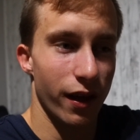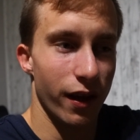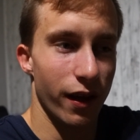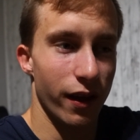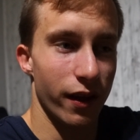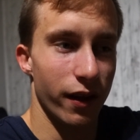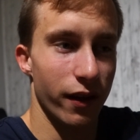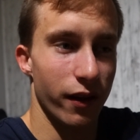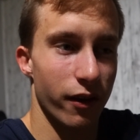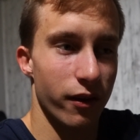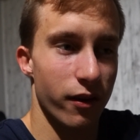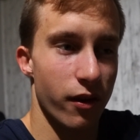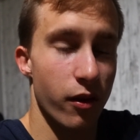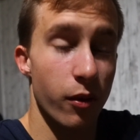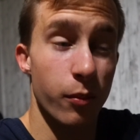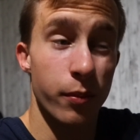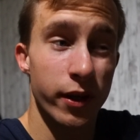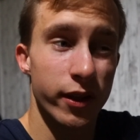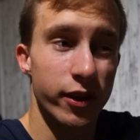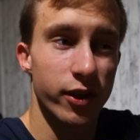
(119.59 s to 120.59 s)
and the
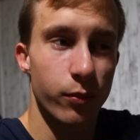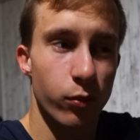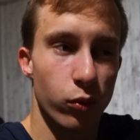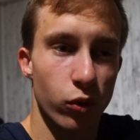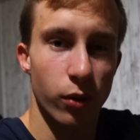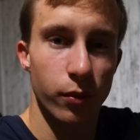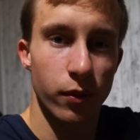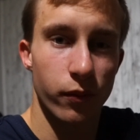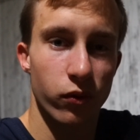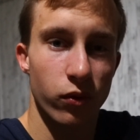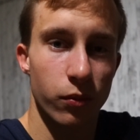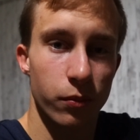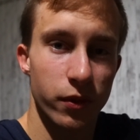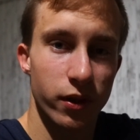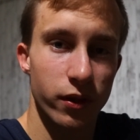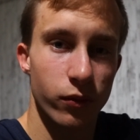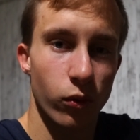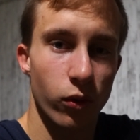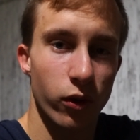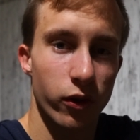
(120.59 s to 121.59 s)
biggest problem for me
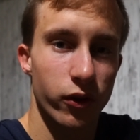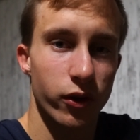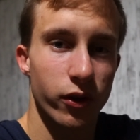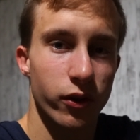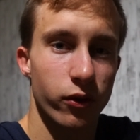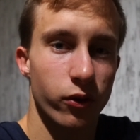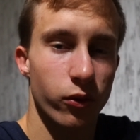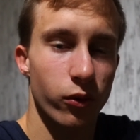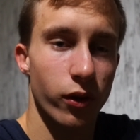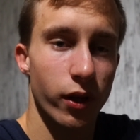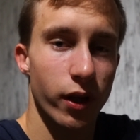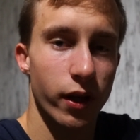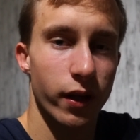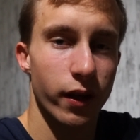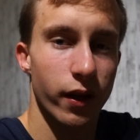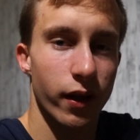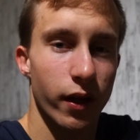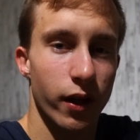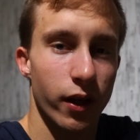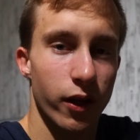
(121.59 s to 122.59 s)
was today
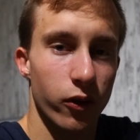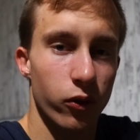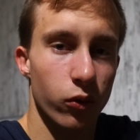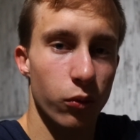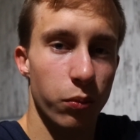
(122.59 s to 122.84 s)
to